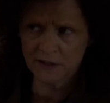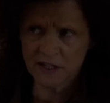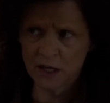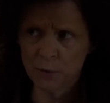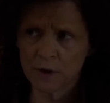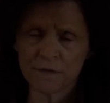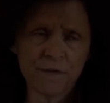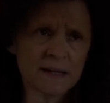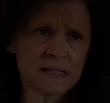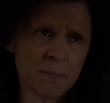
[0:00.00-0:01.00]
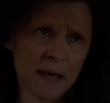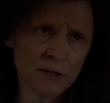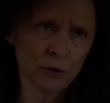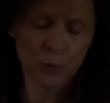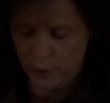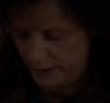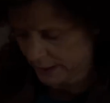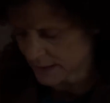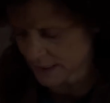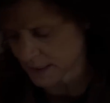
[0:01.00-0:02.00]
They'll tell you where to find some
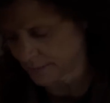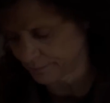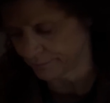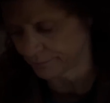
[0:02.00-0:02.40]
Mandalorians.